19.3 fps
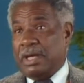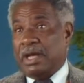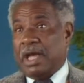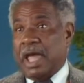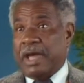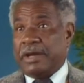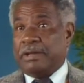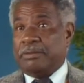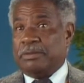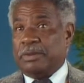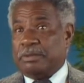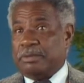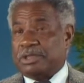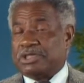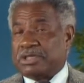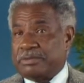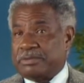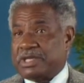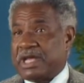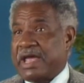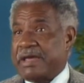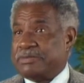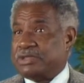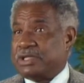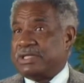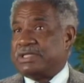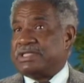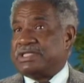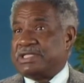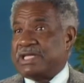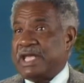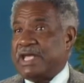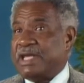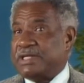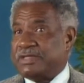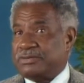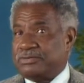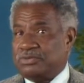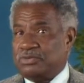and but, but sometimes on
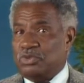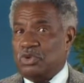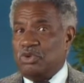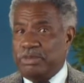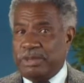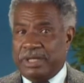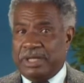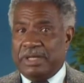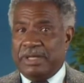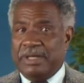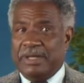stage, Ruby